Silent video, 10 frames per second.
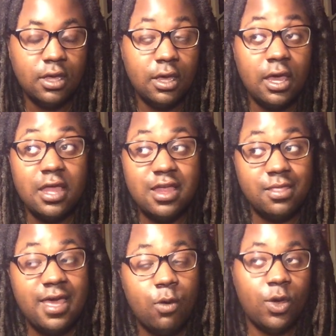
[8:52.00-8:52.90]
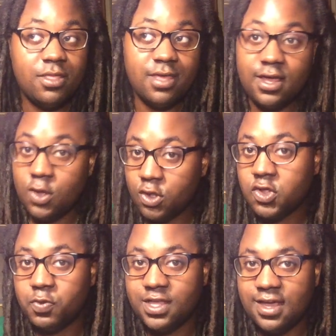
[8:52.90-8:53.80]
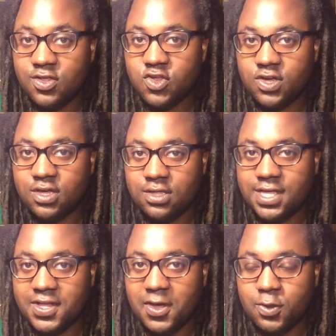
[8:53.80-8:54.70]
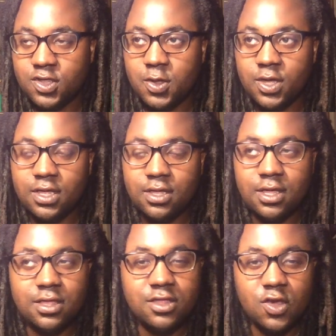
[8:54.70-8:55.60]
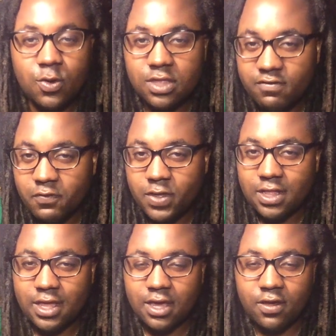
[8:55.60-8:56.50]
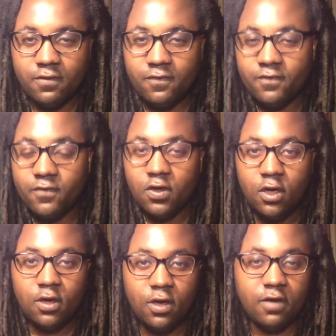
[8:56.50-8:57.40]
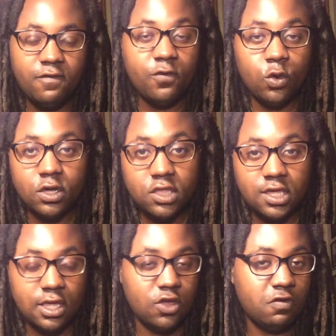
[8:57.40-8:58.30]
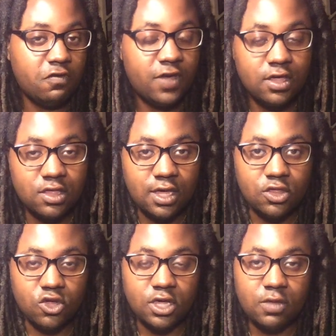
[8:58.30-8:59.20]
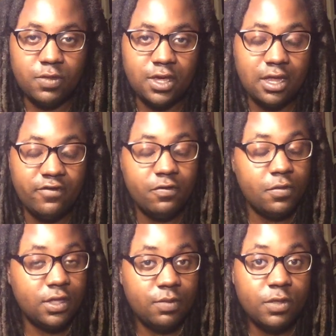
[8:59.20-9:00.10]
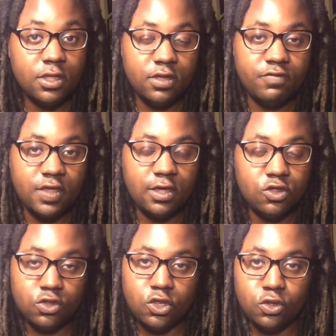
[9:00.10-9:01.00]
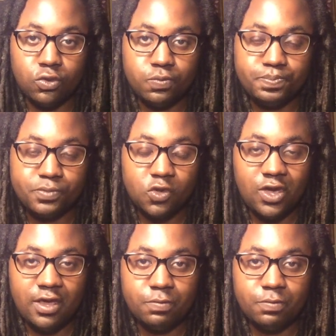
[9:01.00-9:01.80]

And in that way, they can also be dangerous, you know? So it, it doesn't always have to be like a, a force in your face danger. It can be kind of a manipulative danger too, right?